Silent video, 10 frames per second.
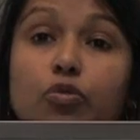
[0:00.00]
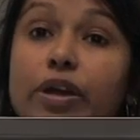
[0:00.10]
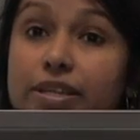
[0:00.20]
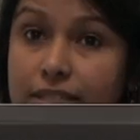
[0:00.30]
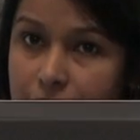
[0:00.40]

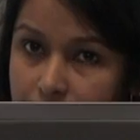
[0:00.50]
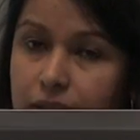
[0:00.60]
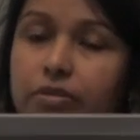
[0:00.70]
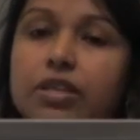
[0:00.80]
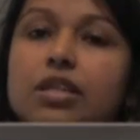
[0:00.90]
US and
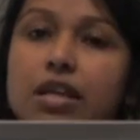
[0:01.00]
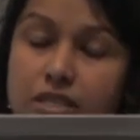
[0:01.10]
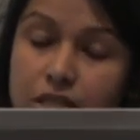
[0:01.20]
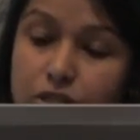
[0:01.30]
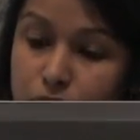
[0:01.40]
other
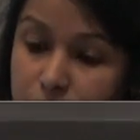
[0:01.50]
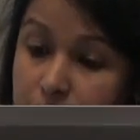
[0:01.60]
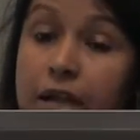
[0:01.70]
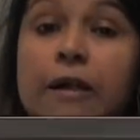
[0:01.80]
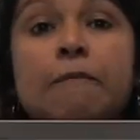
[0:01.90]
international
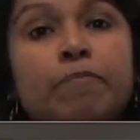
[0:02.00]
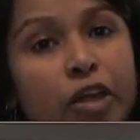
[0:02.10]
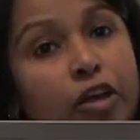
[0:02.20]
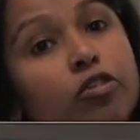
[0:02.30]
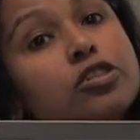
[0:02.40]
donors,
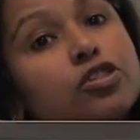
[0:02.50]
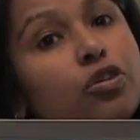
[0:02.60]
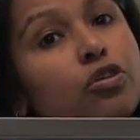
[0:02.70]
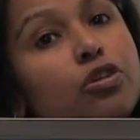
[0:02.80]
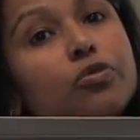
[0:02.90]
they
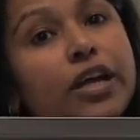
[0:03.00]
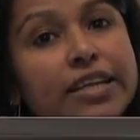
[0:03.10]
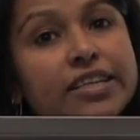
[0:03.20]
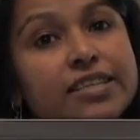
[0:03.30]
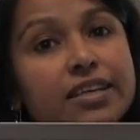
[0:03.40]
also look
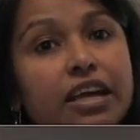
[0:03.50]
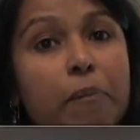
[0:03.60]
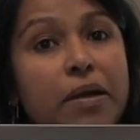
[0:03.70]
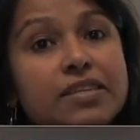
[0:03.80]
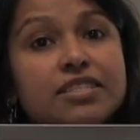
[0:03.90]
at it as a
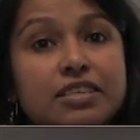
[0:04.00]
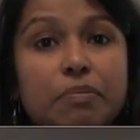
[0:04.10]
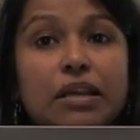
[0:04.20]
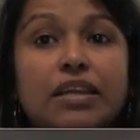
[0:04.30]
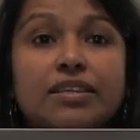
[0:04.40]
capacity
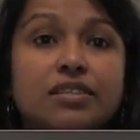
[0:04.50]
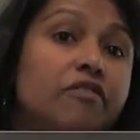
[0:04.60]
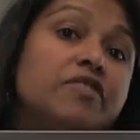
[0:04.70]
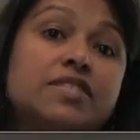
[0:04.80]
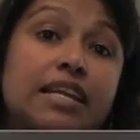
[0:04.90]
building
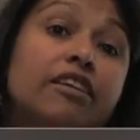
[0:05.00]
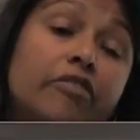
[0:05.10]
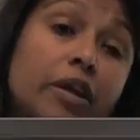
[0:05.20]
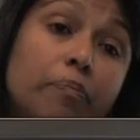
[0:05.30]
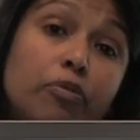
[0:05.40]
service
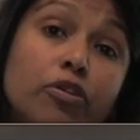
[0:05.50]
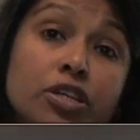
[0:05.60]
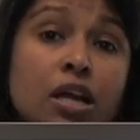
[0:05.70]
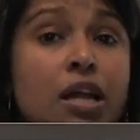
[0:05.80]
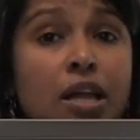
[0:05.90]
delivery approach.
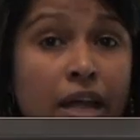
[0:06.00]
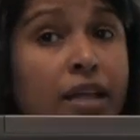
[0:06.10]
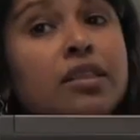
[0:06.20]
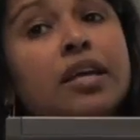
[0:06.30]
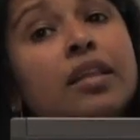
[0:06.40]

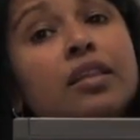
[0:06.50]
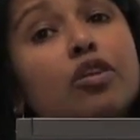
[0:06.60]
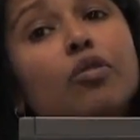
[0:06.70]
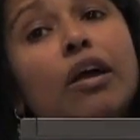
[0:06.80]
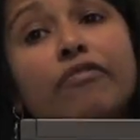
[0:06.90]
And then
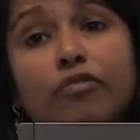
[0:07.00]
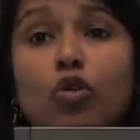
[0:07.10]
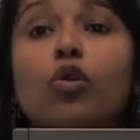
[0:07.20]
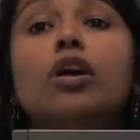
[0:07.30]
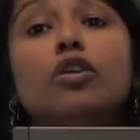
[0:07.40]
you have
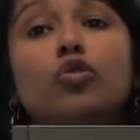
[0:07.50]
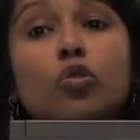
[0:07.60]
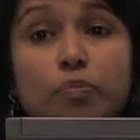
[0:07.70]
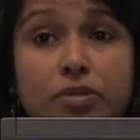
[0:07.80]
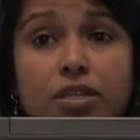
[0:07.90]
local
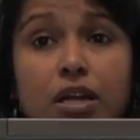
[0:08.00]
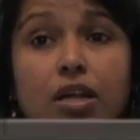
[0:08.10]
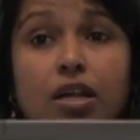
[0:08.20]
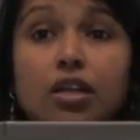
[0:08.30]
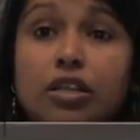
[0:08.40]
groups,
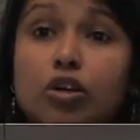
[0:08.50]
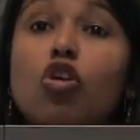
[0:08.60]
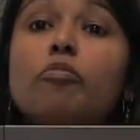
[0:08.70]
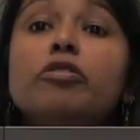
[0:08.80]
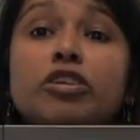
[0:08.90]
the
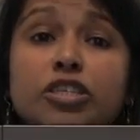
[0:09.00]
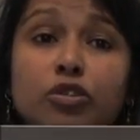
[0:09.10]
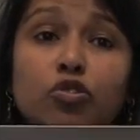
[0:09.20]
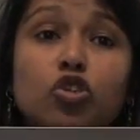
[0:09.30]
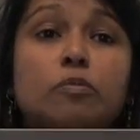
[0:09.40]
community
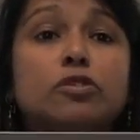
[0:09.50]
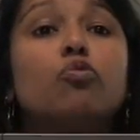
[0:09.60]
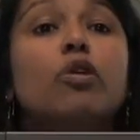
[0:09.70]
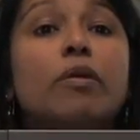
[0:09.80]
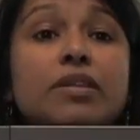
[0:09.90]
groups,
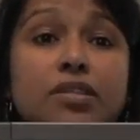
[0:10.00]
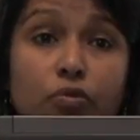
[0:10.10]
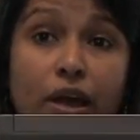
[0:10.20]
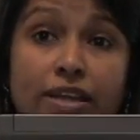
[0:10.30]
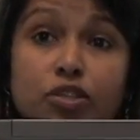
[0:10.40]
women's
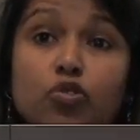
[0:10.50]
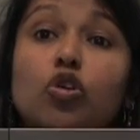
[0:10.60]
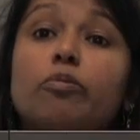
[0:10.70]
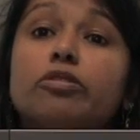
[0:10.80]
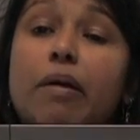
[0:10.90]
rights
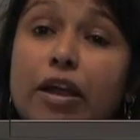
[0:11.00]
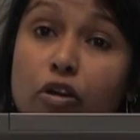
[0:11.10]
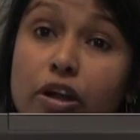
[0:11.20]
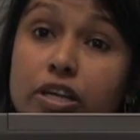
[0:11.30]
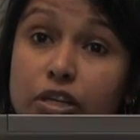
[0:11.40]
groups,
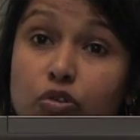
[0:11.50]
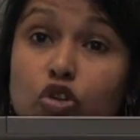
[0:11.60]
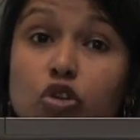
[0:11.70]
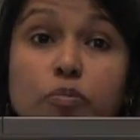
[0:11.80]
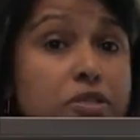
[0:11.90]
minority
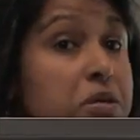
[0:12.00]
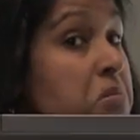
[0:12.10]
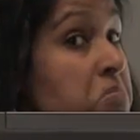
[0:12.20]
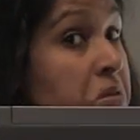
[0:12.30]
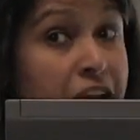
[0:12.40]
groups,
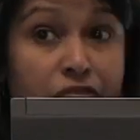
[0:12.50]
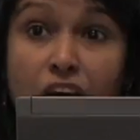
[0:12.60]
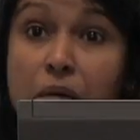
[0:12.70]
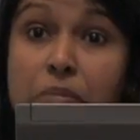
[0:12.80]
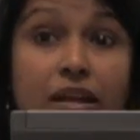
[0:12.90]

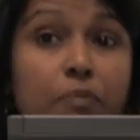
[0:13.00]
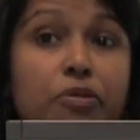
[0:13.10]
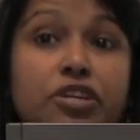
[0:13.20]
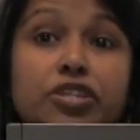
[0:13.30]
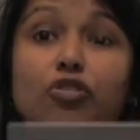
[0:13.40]
environmental
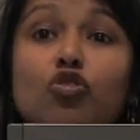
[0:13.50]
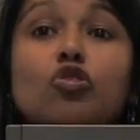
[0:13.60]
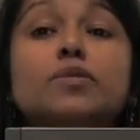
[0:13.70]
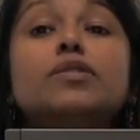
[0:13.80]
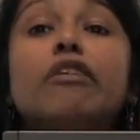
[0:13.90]
pressure
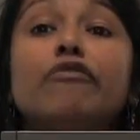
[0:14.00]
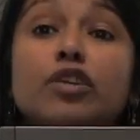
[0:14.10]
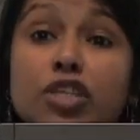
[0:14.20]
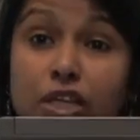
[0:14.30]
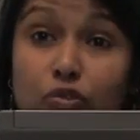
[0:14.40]
groups,
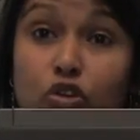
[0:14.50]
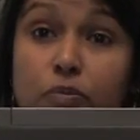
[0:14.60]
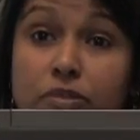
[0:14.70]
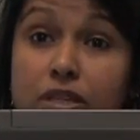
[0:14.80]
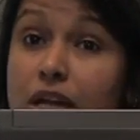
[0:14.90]
refugee
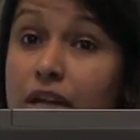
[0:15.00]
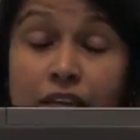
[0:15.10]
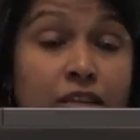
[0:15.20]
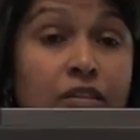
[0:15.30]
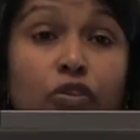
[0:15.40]
groups,
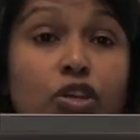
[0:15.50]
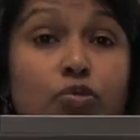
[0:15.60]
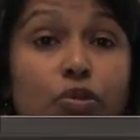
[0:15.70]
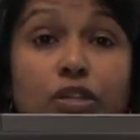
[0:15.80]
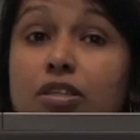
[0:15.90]

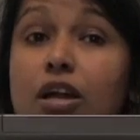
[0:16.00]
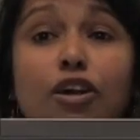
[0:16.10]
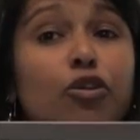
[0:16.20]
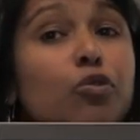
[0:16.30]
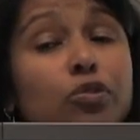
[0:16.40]
individuals
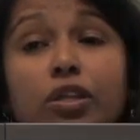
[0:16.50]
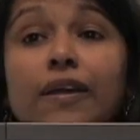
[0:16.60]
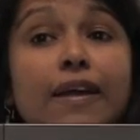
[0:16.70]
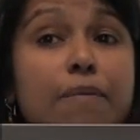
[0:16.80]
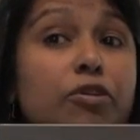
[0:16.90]
who
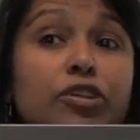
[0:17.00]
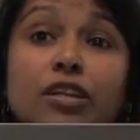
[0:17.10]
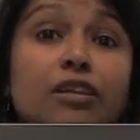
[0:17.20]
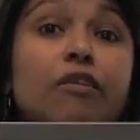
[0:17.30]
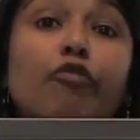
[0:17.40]
think about it
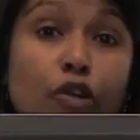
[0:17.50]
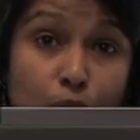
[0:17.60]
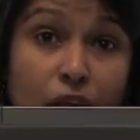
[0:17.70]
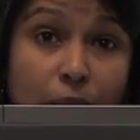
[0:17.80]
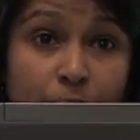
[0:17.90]
in a different
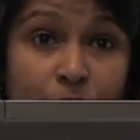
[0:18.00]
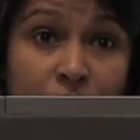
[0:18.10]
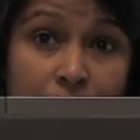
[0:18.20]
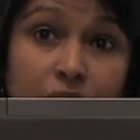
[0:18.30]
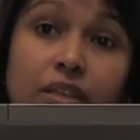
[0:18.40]
way.
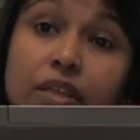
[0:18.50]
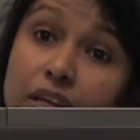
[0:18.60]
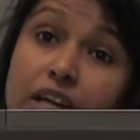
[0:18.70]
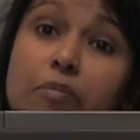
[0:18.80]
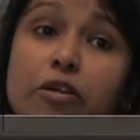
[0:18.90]
They
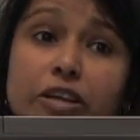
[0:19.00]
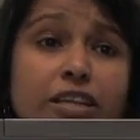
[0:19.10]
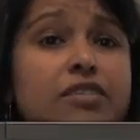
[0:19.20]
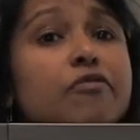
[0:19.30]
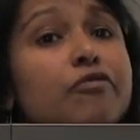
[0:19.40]
think about it
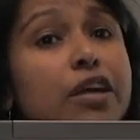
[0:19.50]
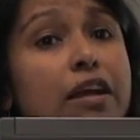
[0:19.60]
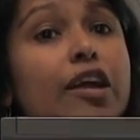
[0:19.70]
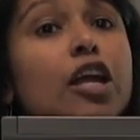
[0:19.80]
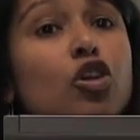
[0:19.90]
as a
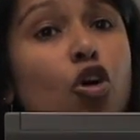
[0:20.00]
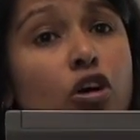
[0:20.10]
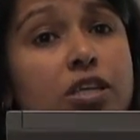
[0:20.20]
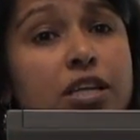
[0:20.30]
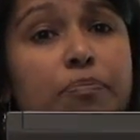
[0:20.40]
very
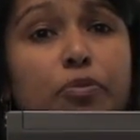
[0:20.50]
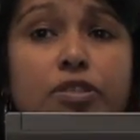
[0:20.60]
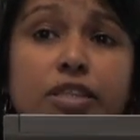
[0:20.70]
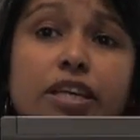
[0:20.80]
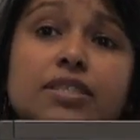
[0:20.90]
long-term
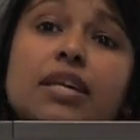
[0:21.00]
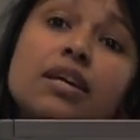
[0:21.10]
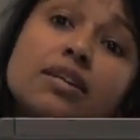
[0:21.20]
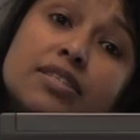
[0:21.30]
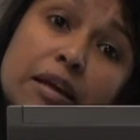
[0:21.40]
process.
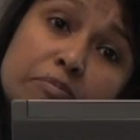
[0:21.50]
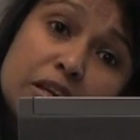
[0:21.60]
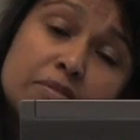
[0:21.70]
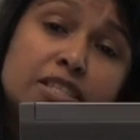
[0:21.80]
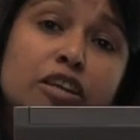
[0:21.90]

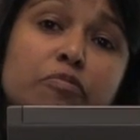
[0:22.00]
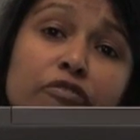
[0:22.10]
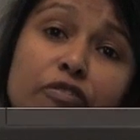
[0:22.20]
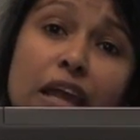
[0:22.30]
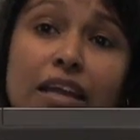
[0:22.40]
Sometimes there'd be
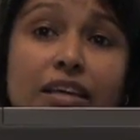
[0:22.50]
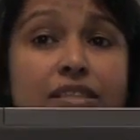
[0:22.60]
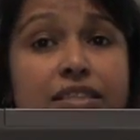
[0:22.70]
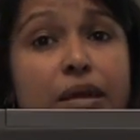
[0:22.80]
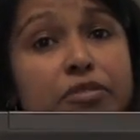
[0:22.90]

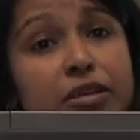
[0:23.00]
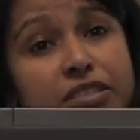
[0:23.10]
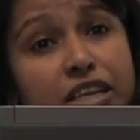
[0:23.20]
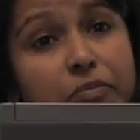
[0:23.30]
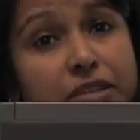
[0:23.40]
failures, sometimes
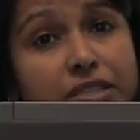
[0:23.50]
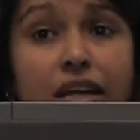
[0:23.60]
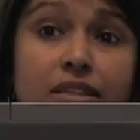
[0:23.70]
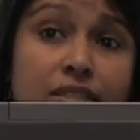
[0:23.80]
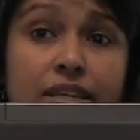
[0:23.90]
there'd be
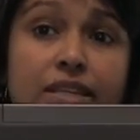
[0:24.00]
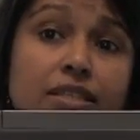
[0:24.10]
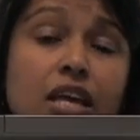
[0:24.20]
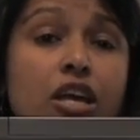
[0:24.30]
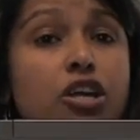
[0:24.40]
success.